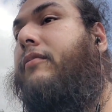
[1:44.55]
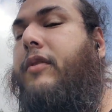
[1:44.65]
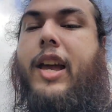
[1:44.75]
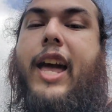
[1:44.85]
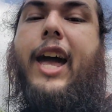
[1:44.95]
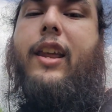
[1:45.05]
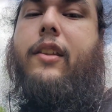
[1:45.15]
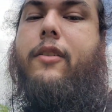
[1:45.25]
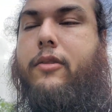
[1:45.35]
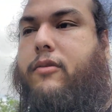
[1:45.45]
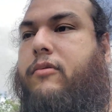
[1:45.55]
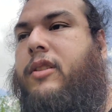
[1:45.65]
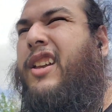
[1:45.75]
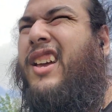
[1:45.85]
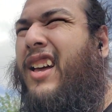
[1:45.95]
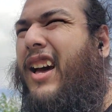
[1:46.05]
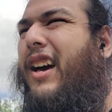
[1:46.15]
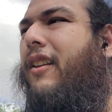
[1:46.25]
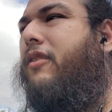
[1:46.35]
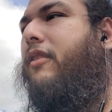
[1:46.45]
I had a little
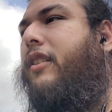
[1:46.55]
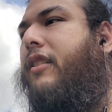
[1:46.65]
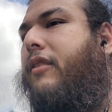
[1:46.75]
had a little thing,